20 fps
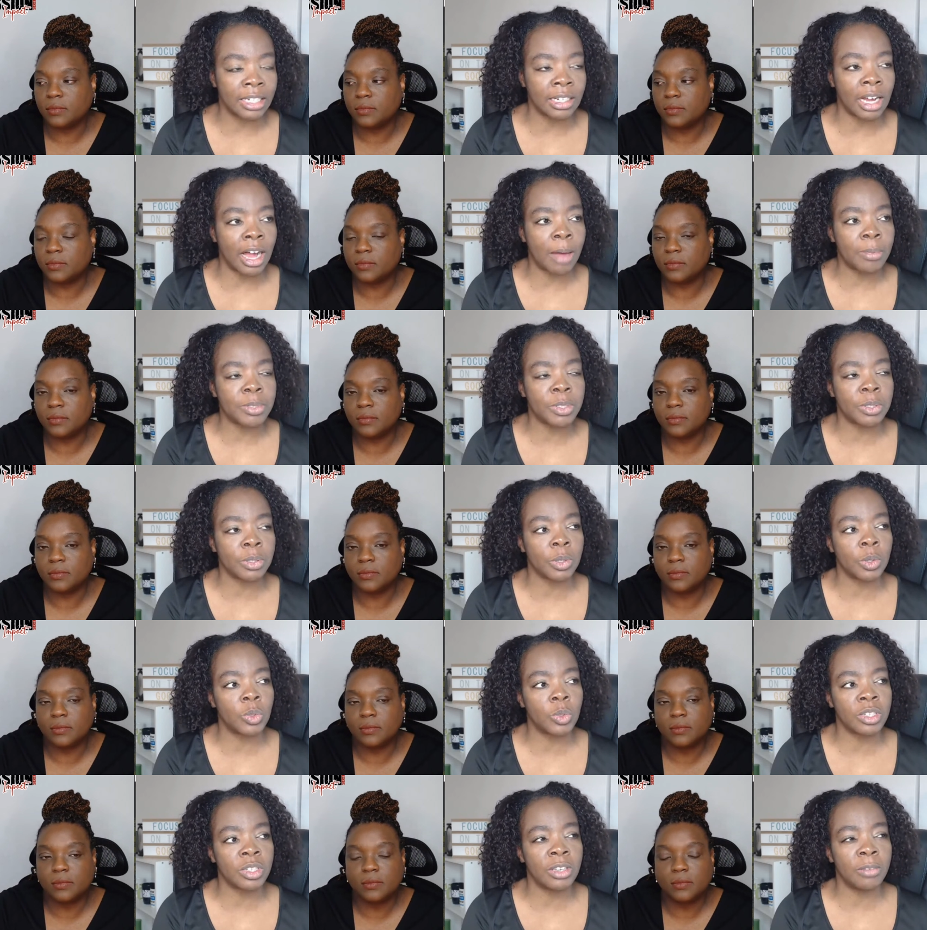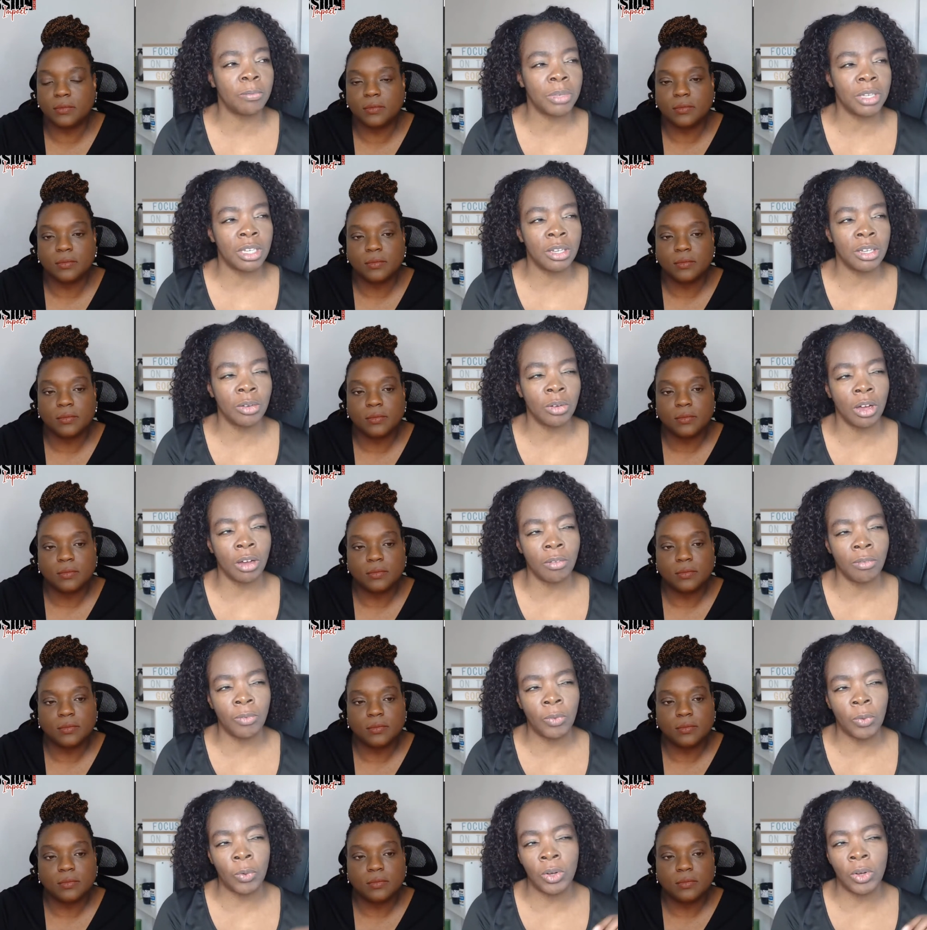Speaker 1: that obstacles can be
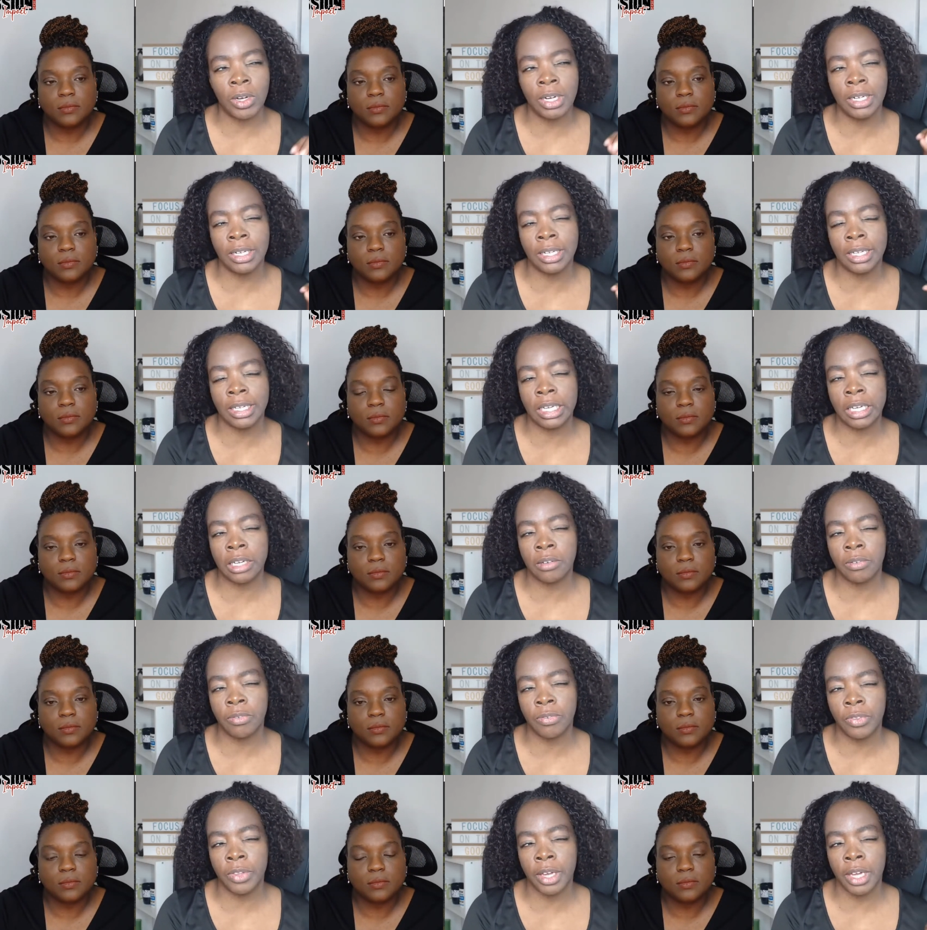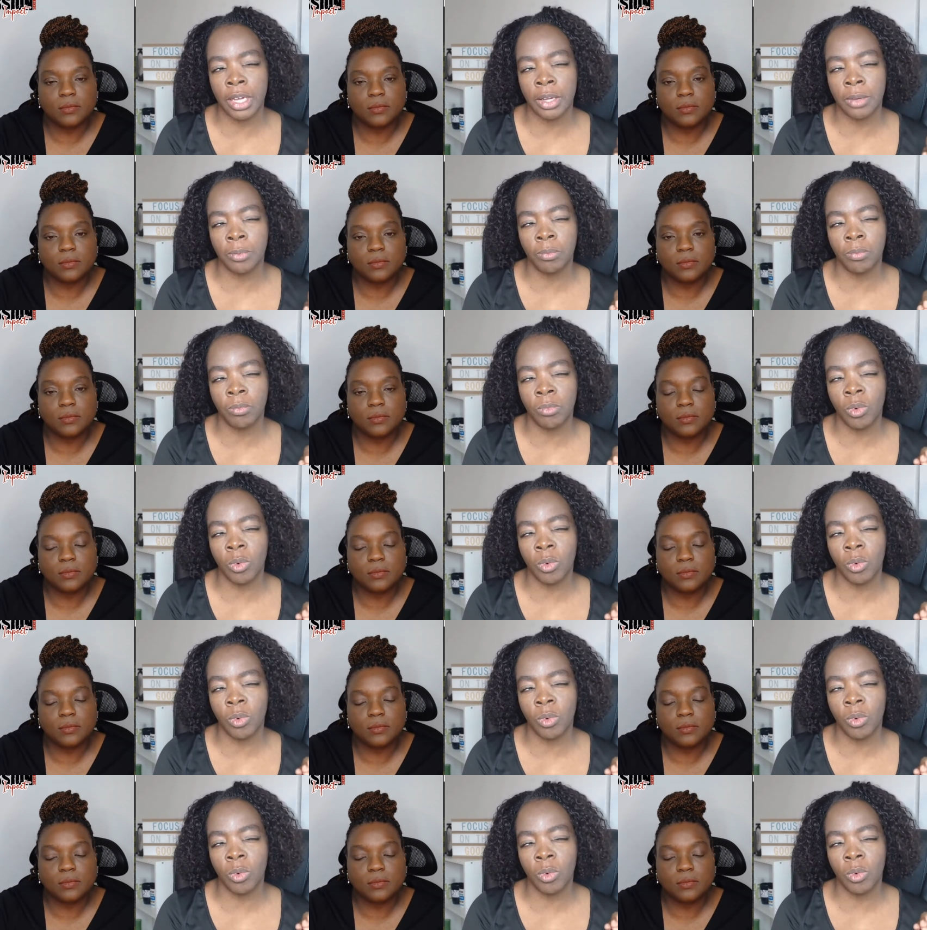avoided if they